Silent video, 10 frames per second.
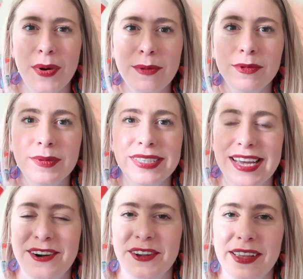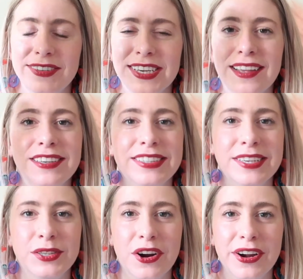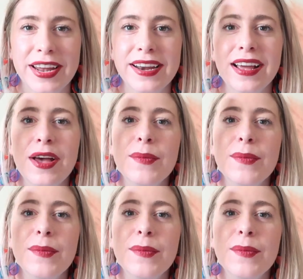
probably 10 or $11 at Target,